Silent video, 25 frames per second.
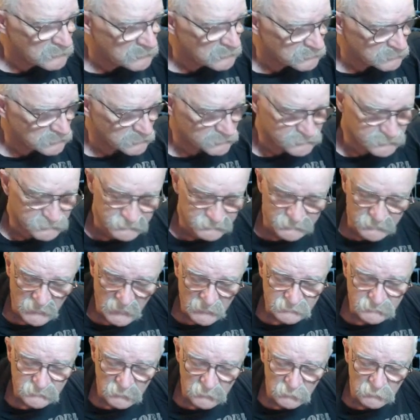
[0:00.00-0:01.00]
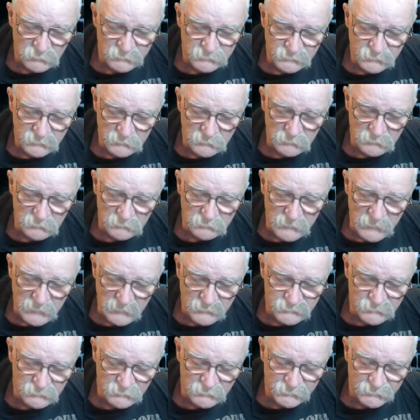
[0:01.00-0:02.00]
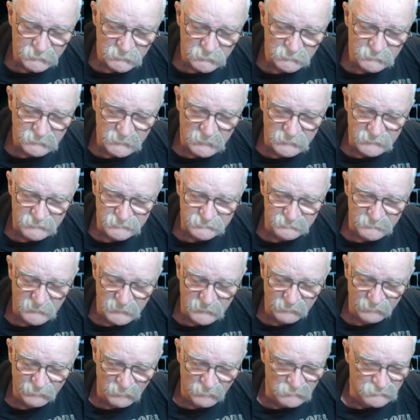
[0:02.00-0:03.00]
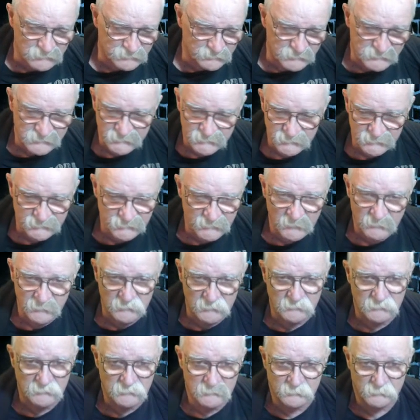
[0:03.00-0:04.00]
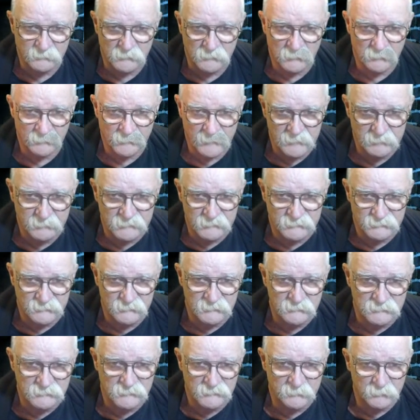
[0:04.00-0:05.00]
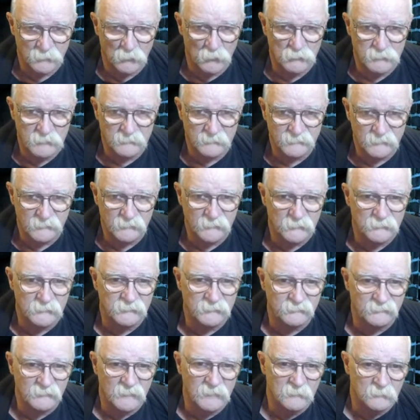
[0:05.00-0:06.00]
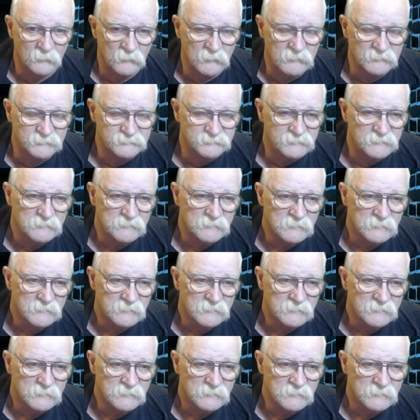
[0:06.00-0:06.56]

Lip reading: Because she's not her actual due date is May 1st, but she's never, her babies are usually born after 35 weeks.